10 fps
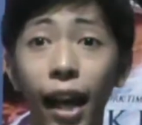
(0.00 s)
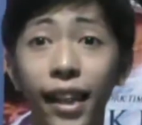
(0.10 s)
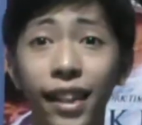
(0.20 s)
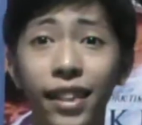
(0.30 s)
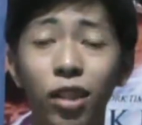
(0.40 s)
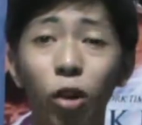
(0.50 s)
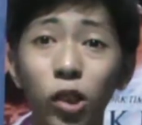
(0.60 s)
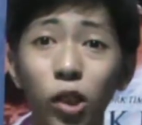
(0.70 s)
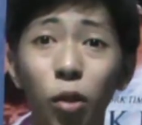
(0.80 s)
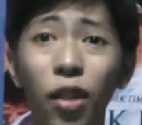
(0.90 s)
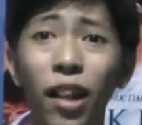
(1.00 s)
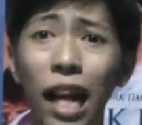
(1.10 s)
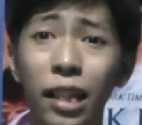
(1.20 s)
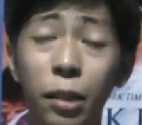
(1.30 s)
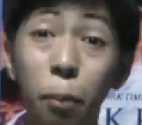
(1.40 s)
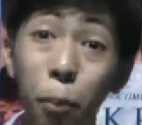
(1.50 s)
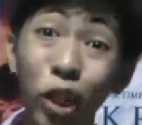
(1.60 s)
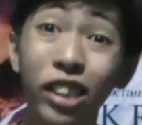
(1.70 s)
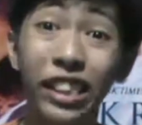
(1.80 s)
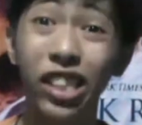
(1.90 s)
and it's also the last
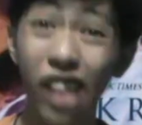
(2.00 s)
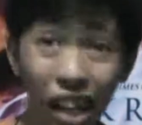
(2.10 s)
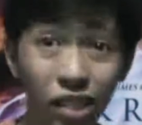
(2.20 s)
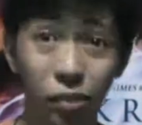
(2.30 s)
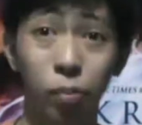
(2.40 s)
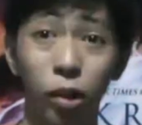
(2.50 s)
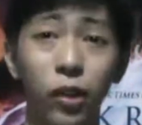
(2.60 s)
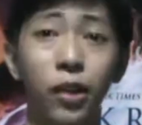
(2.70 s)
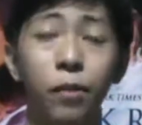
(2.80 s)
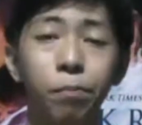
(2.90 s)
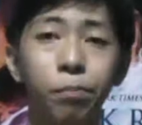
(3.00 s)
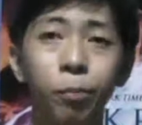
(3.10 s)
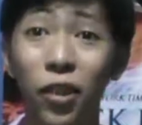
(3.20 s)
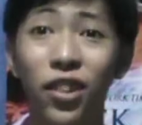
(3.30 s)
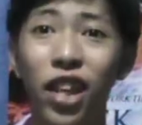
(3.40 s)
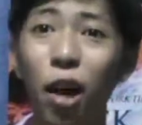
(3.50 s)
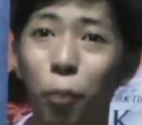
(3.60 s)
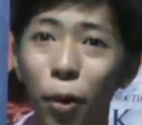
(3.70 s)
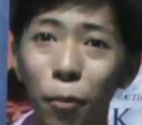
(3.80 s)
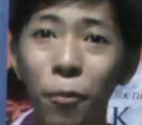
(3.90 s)
Percy Jackson book. I don't know if you can tell,
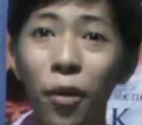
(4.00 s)
but